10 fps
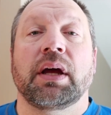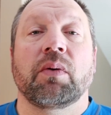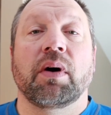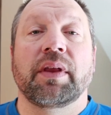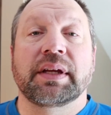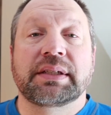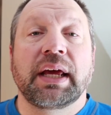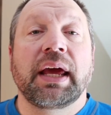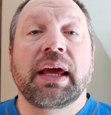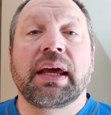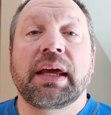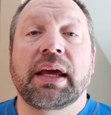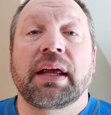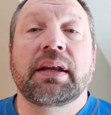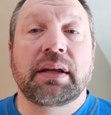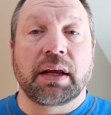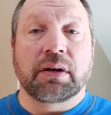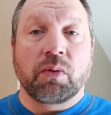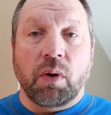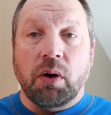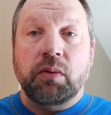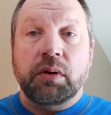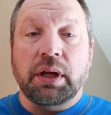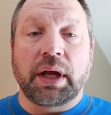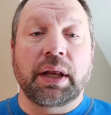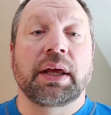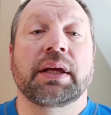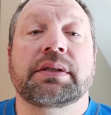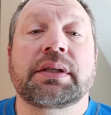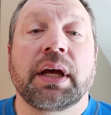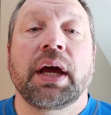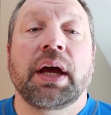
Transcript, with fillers: Well, they say it, and quote, it is